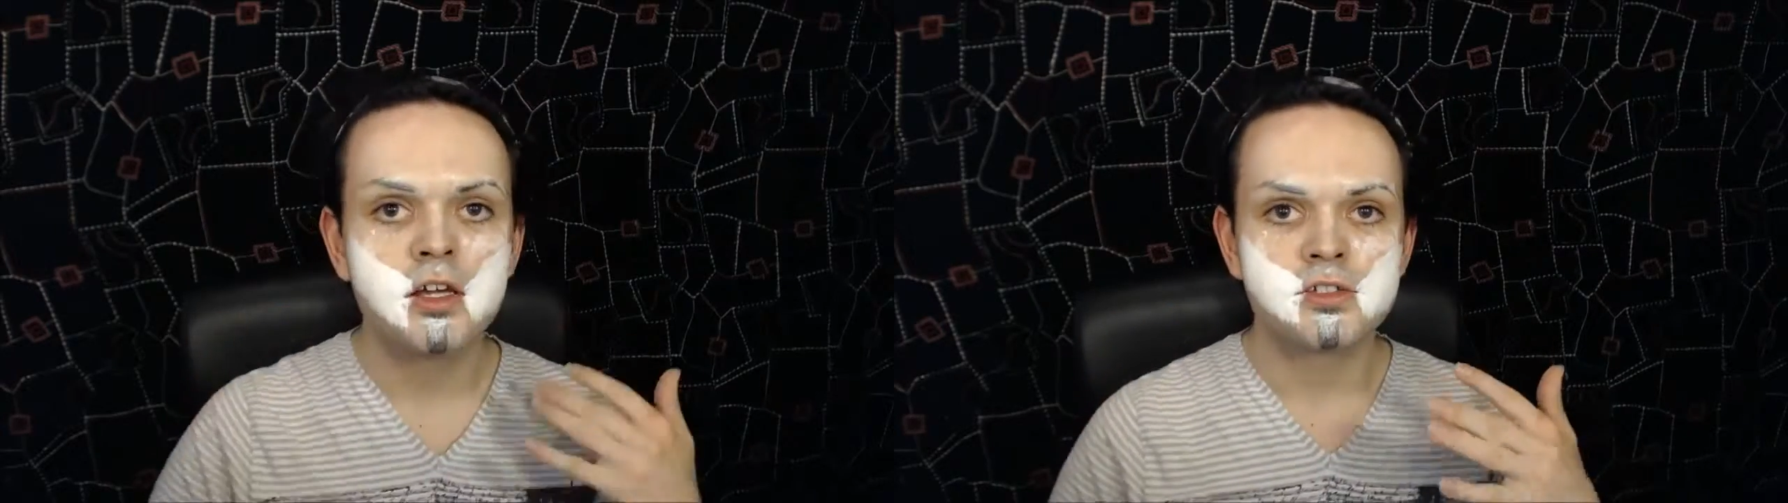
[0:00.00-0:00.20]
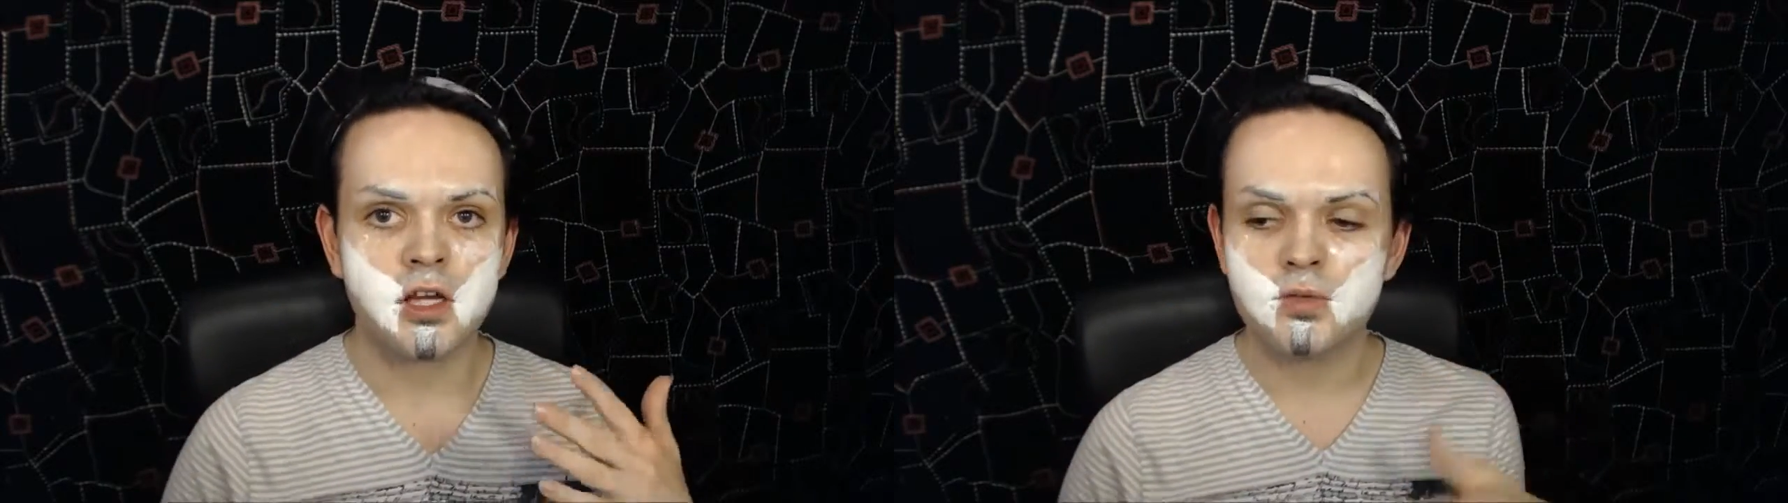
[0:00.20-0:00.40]

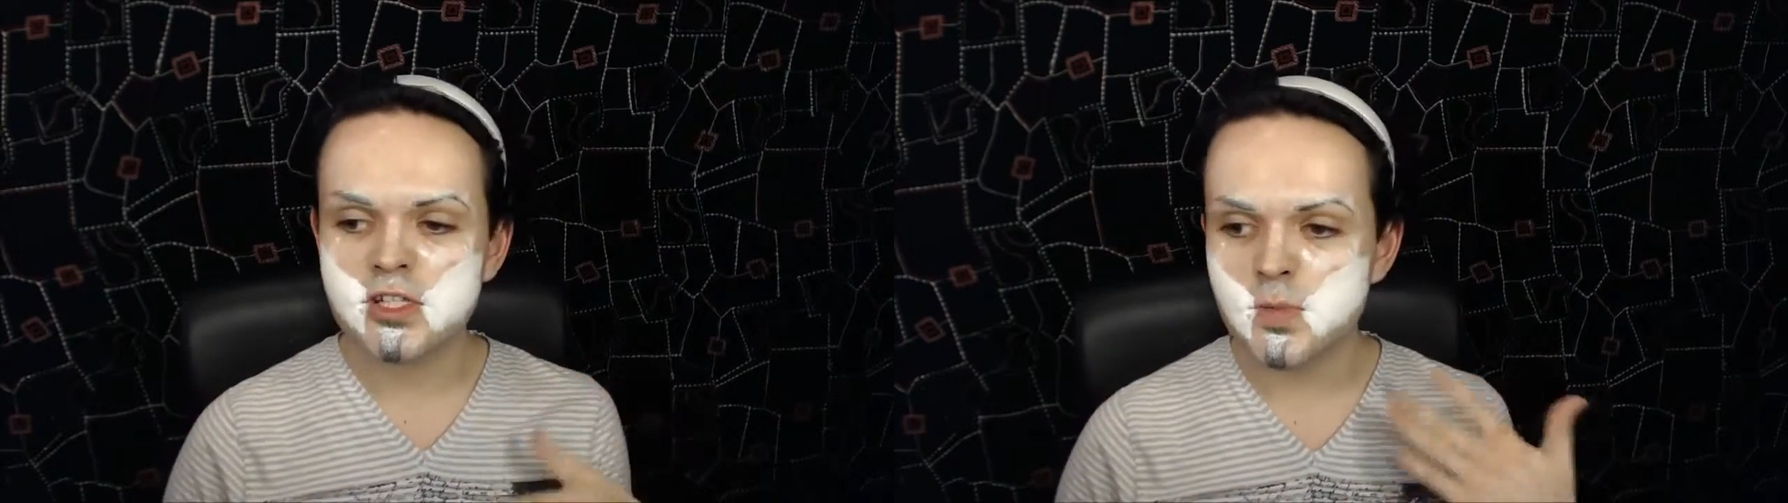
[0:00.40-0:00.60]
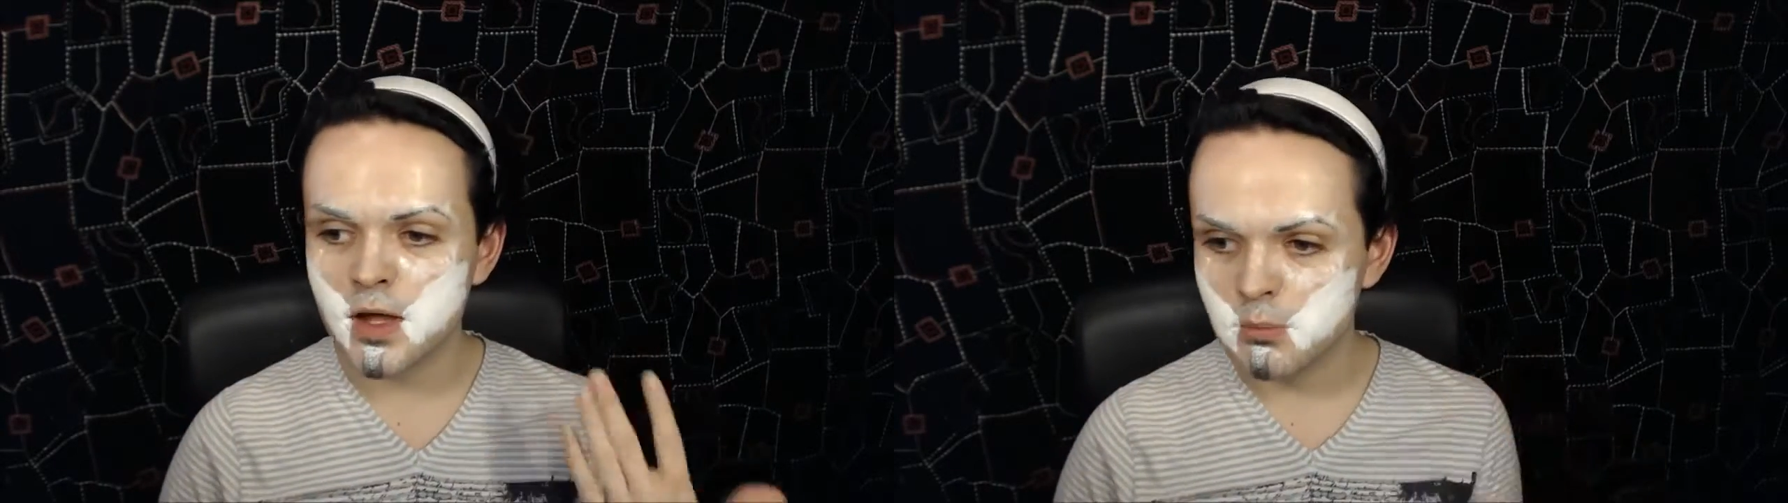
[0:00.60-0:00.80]
So
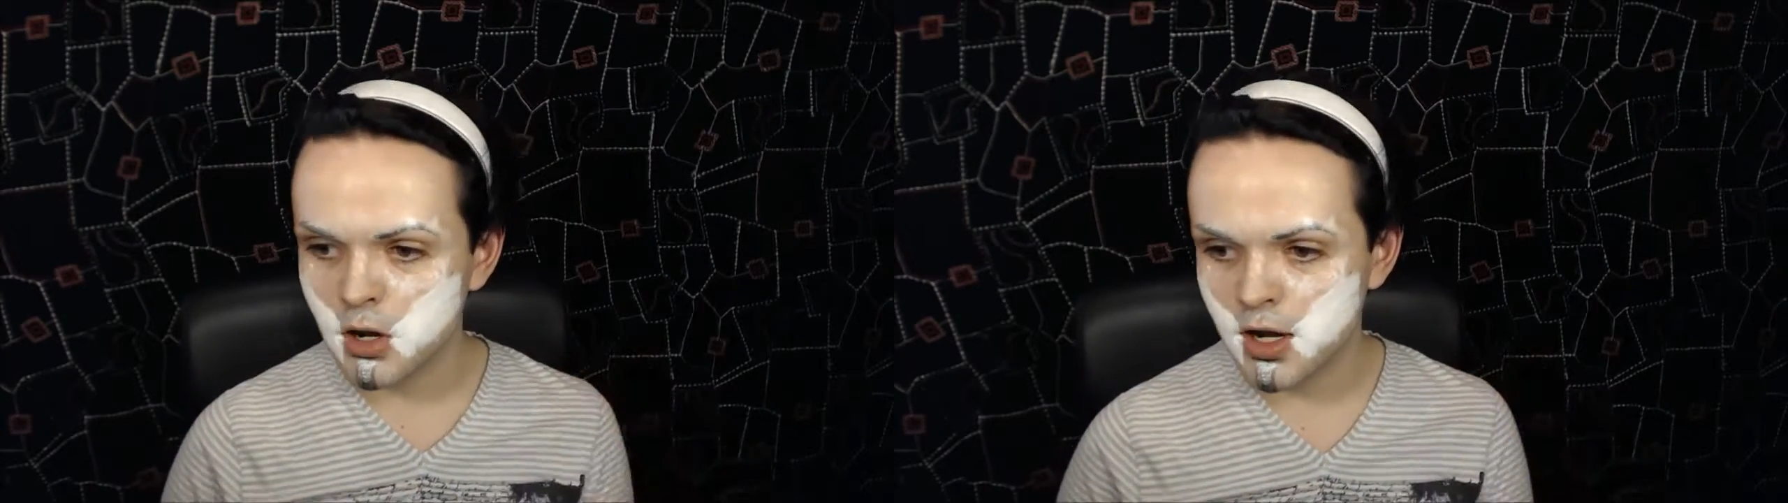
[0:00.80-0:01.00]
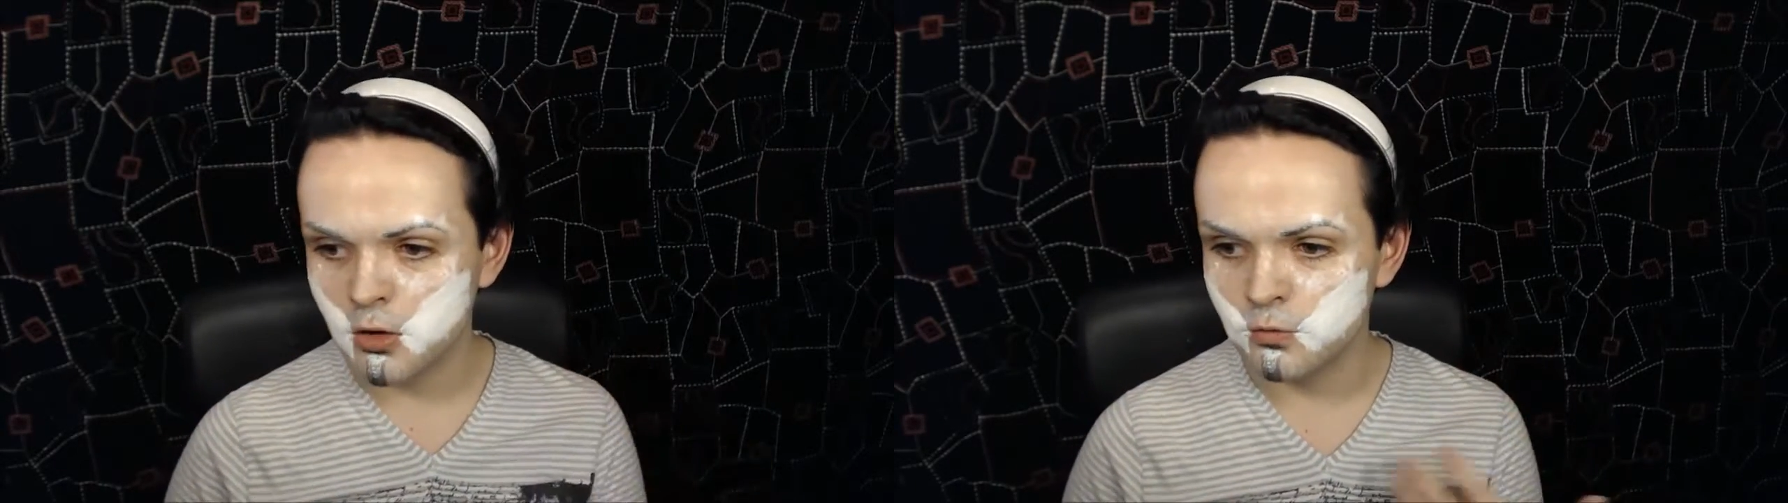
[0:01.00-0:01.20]
this is where
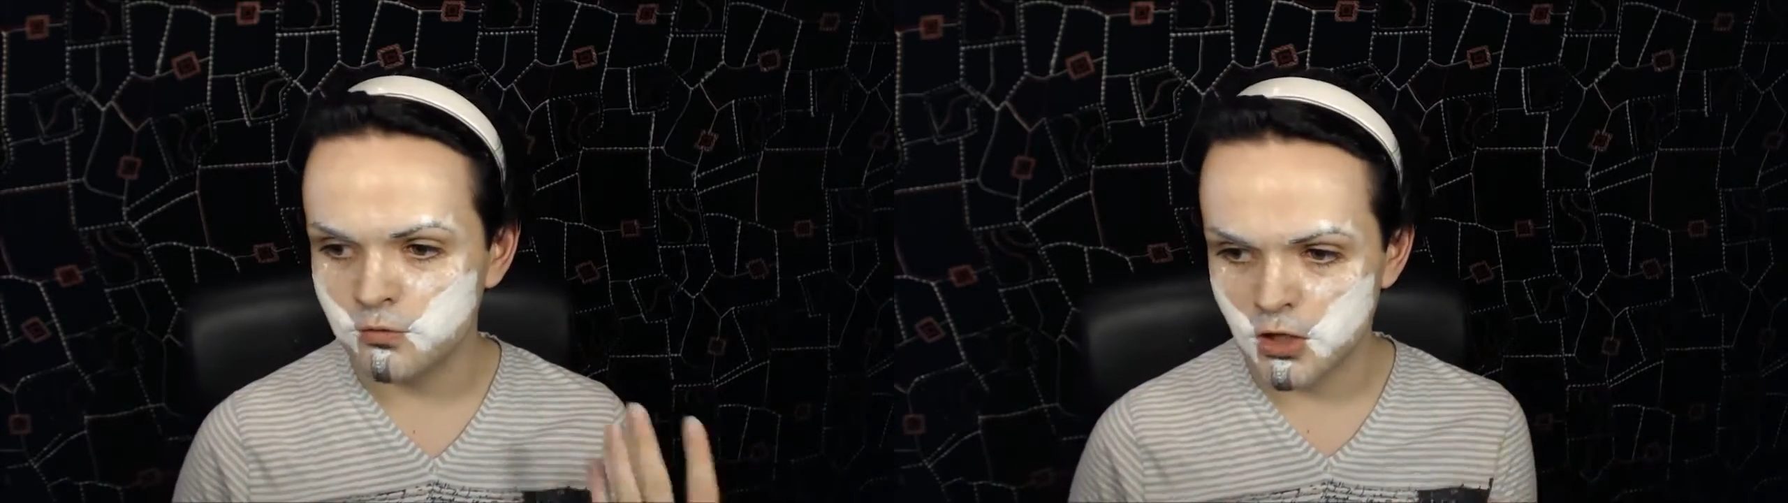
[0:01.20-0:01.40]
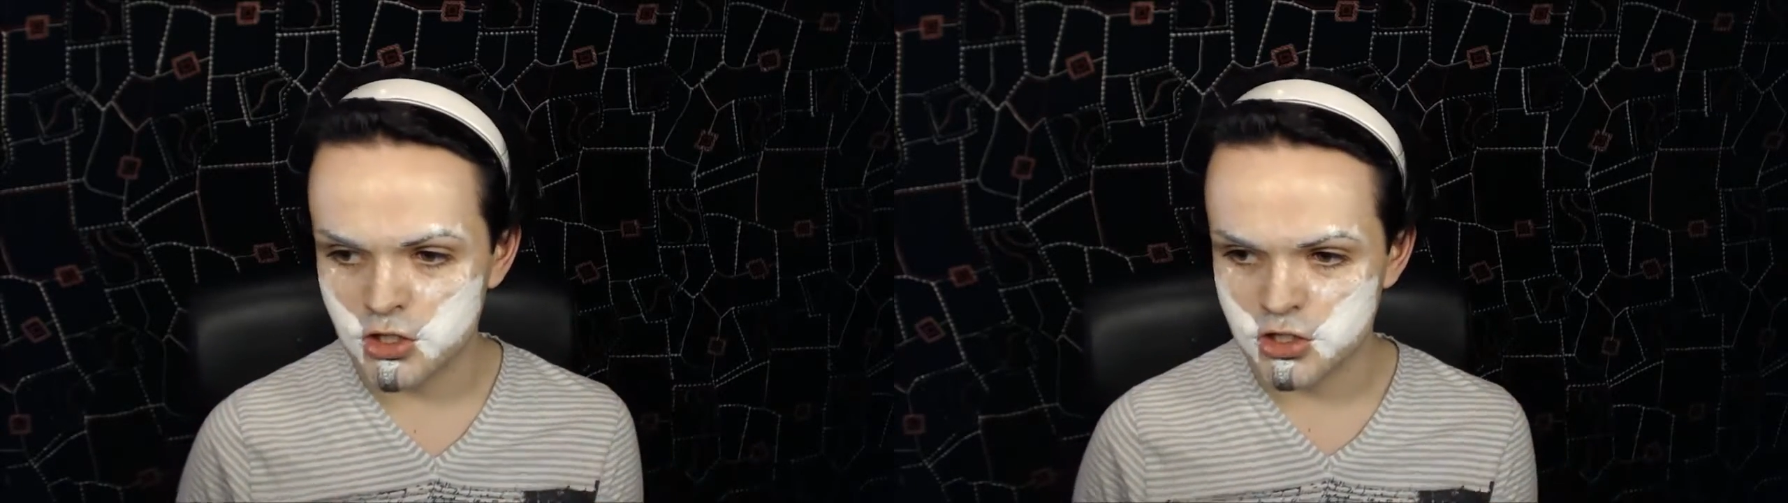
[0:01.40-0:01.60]
my
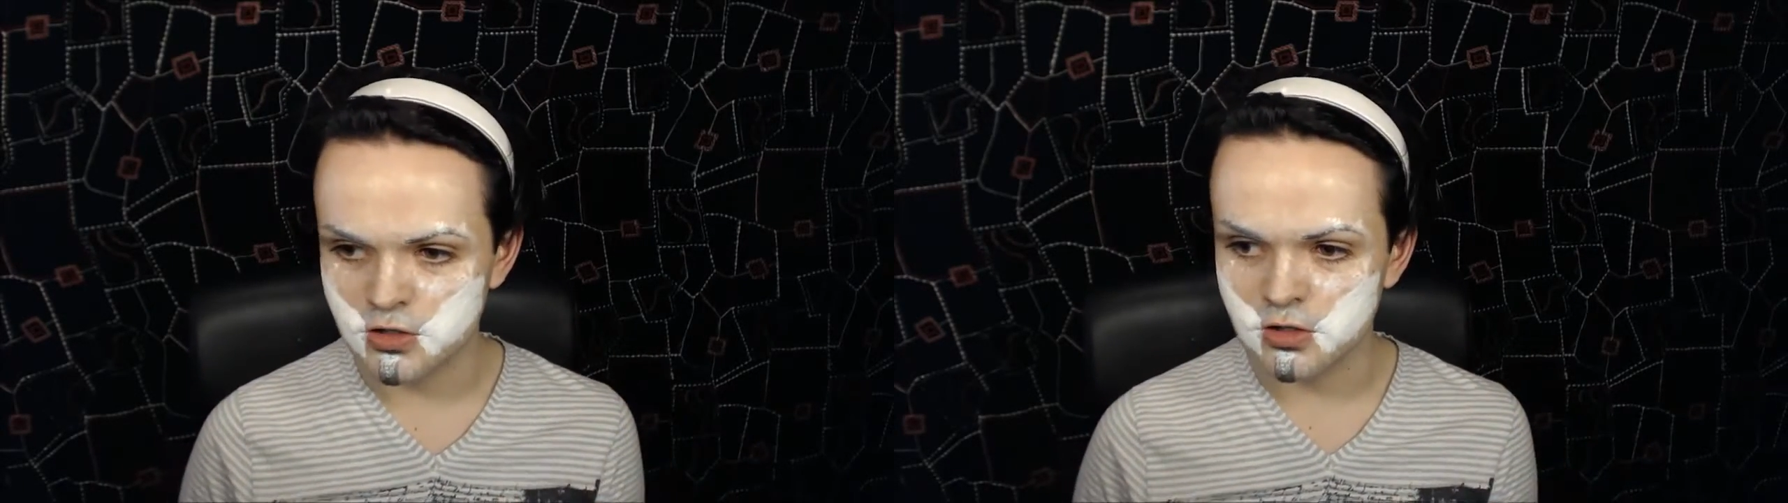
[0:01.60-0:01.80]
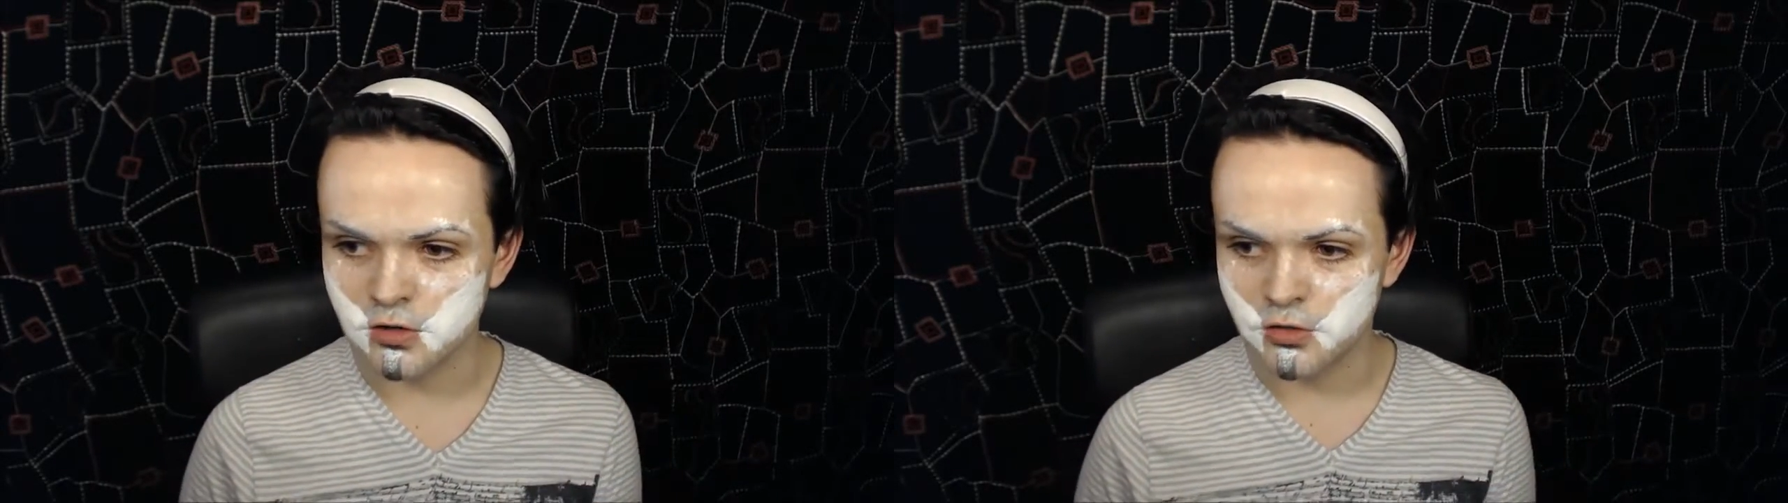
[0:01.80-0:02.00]
own version